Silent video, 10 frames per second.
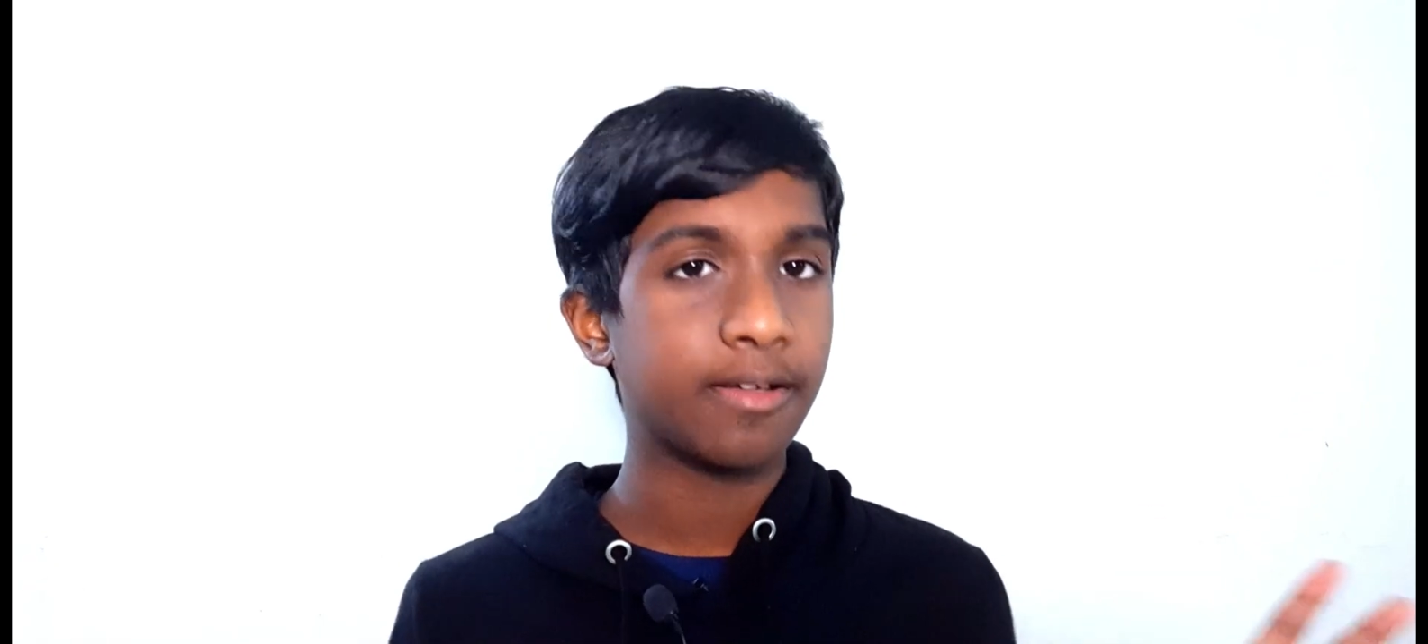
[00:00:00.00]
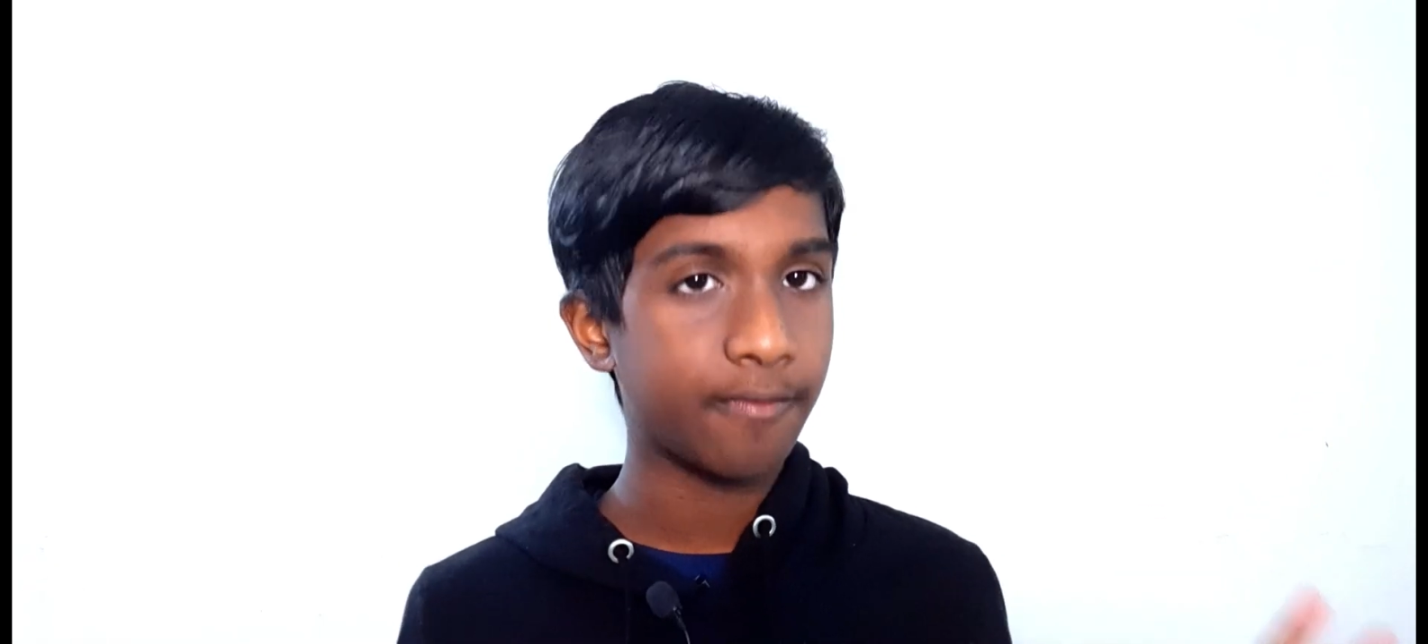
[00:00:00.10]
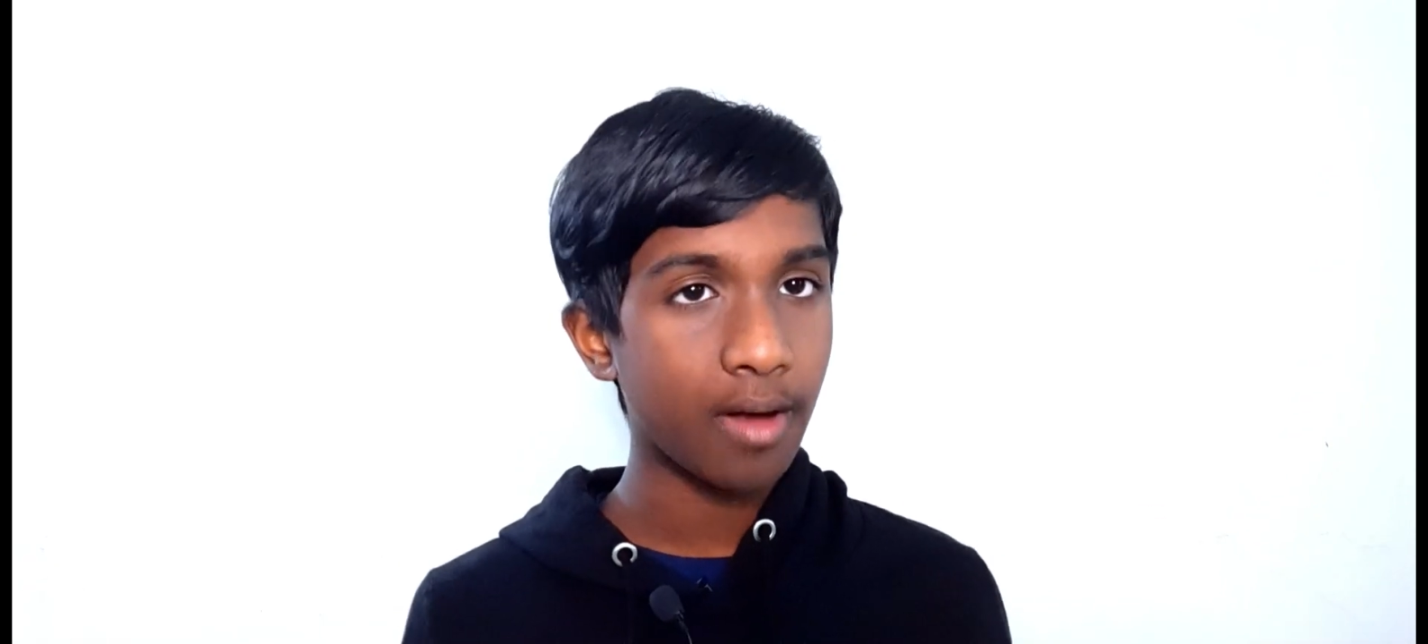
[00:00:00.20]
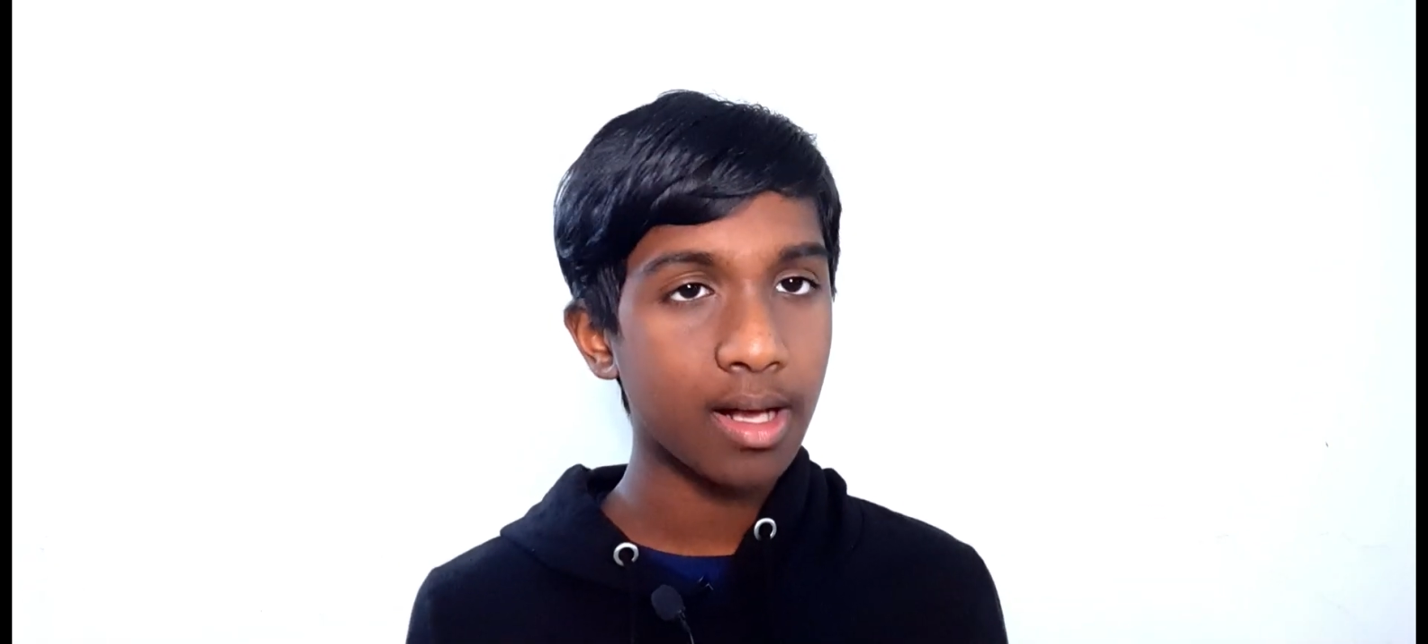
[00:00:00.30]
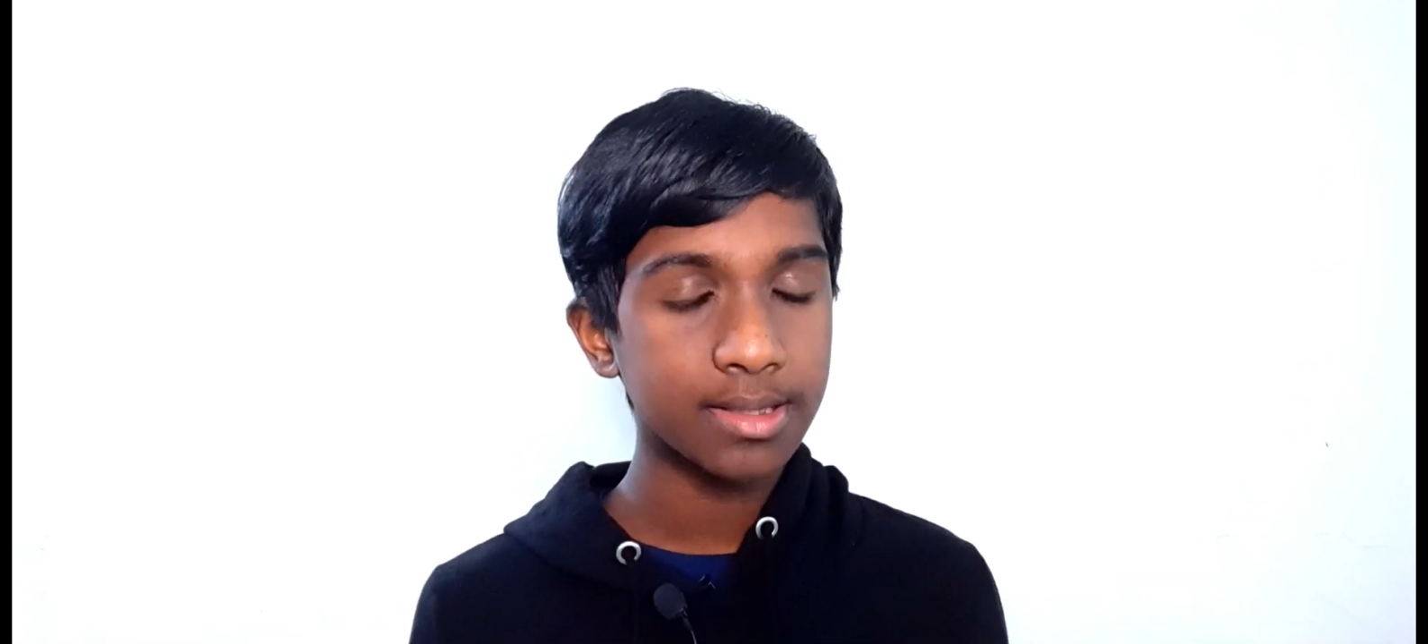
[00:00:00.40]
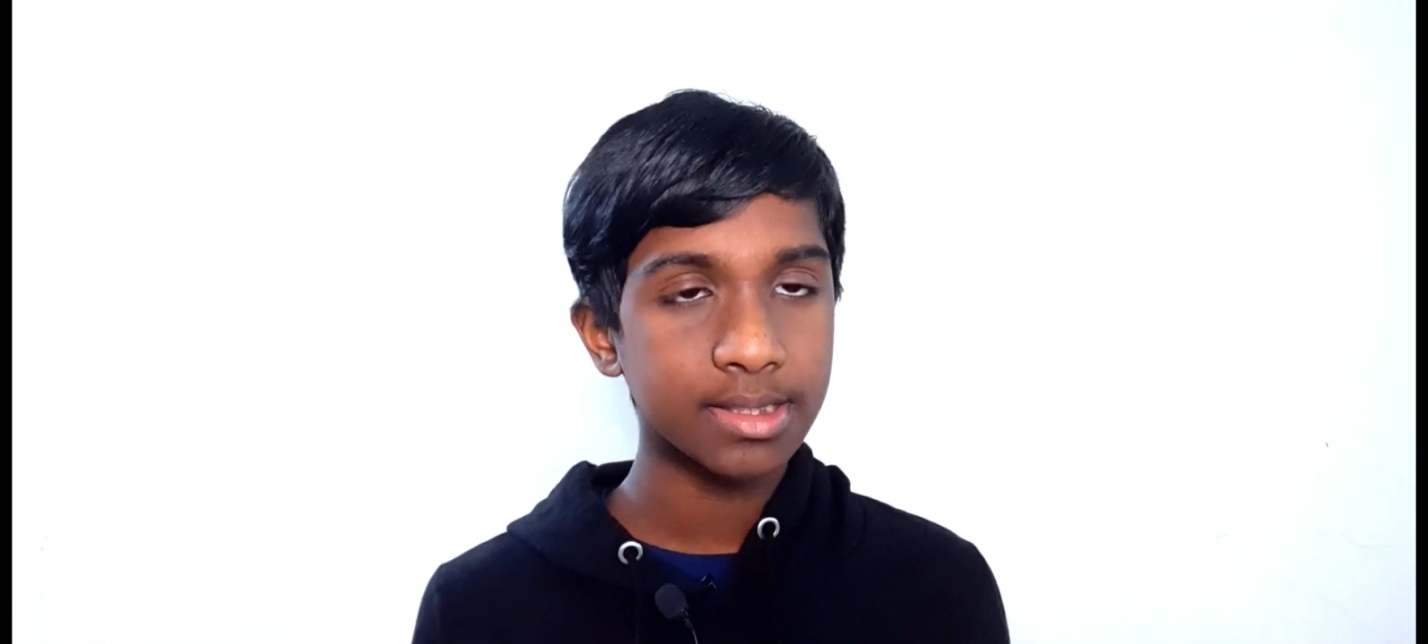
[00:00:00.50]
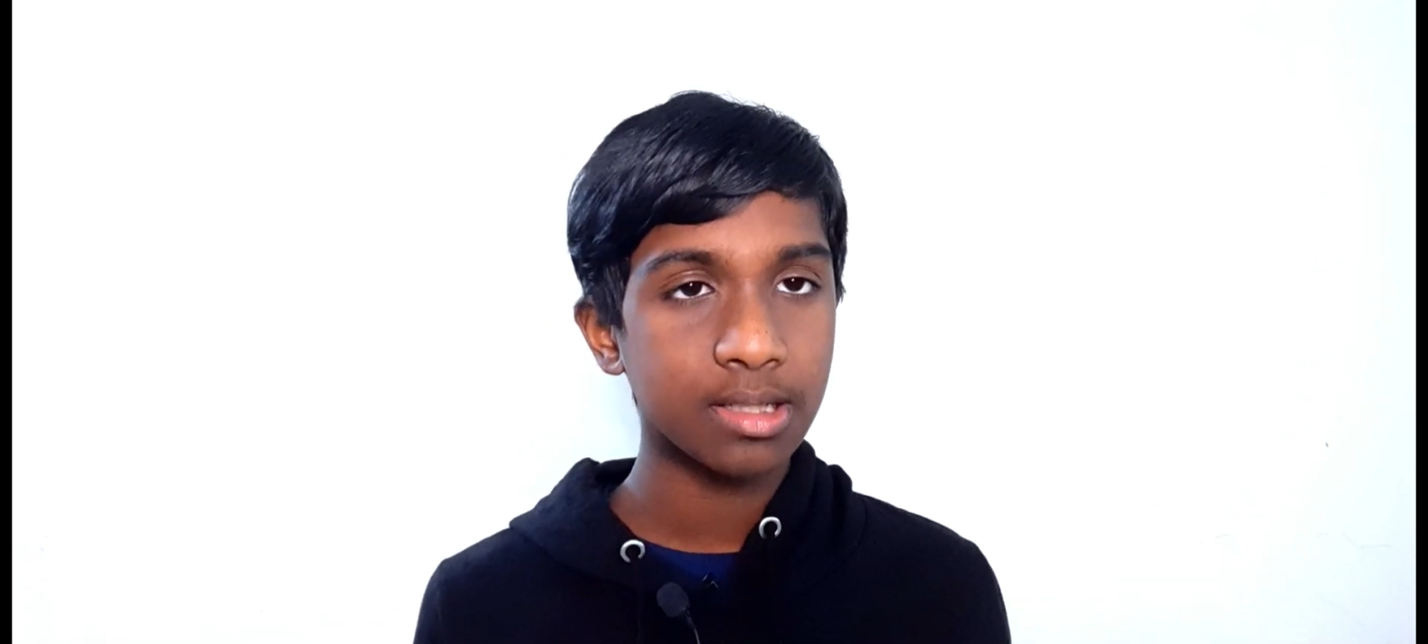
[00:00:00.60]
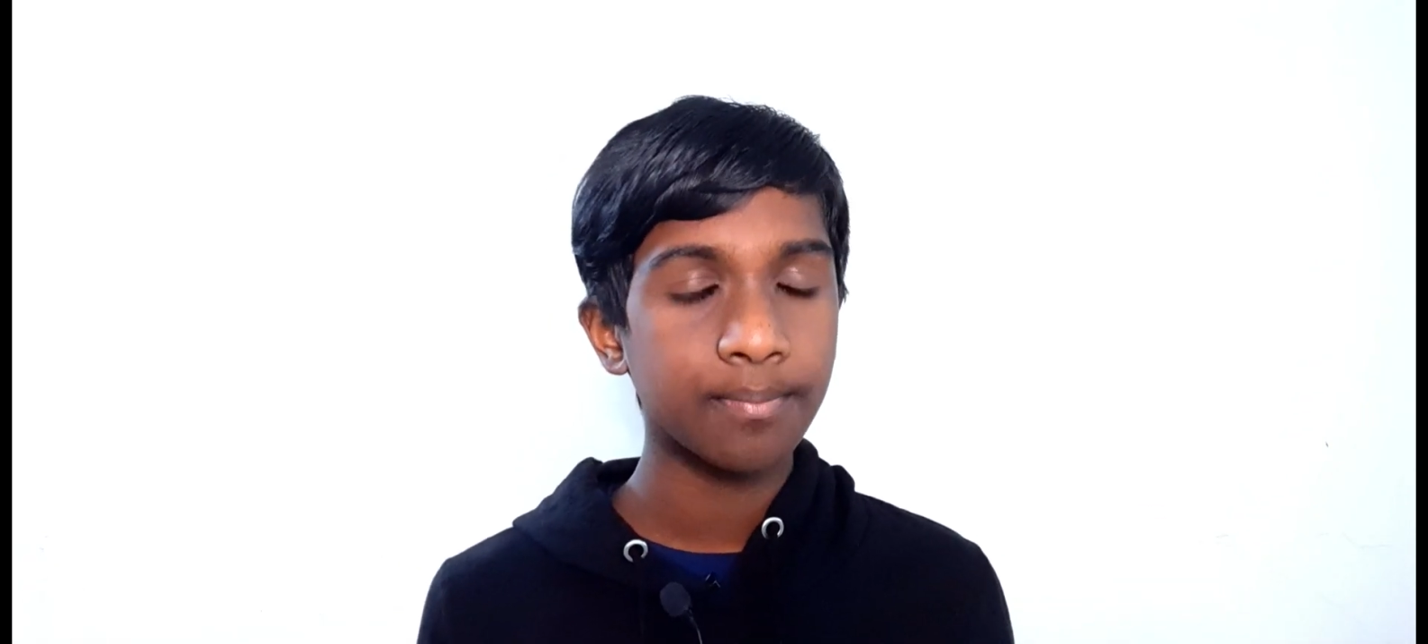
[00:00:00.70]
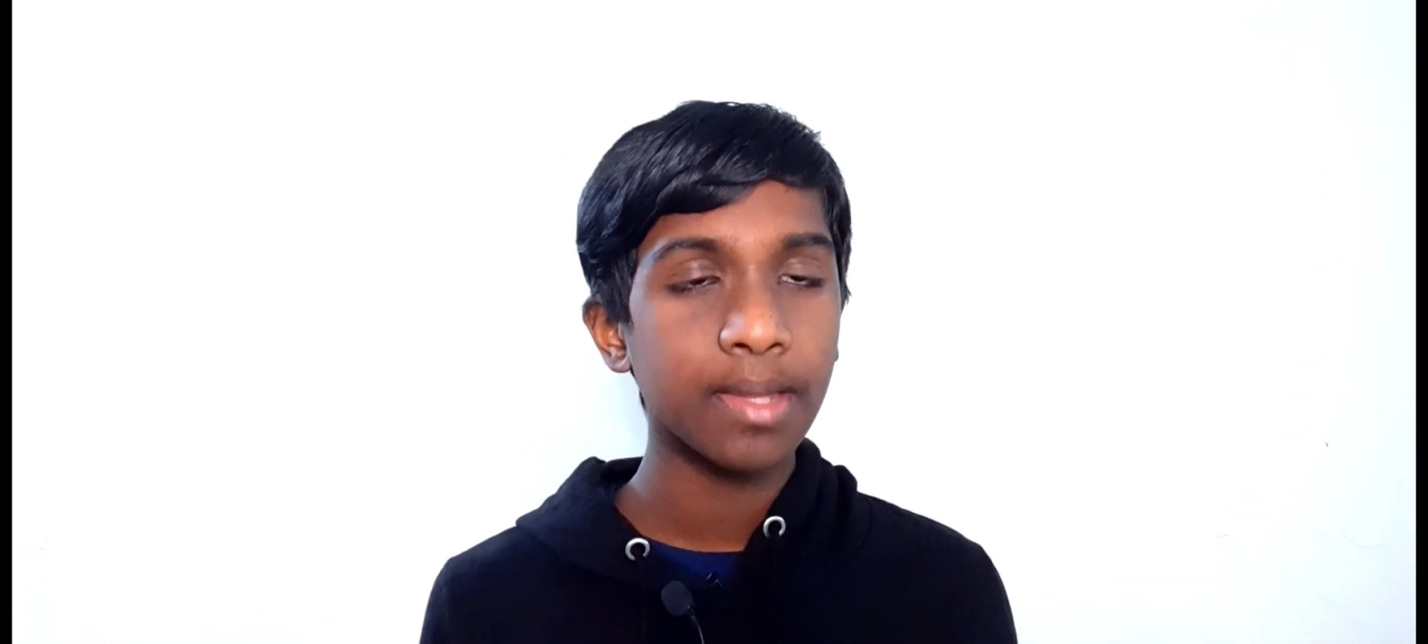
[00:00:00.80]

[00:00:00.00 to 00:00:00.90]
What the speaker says: fast.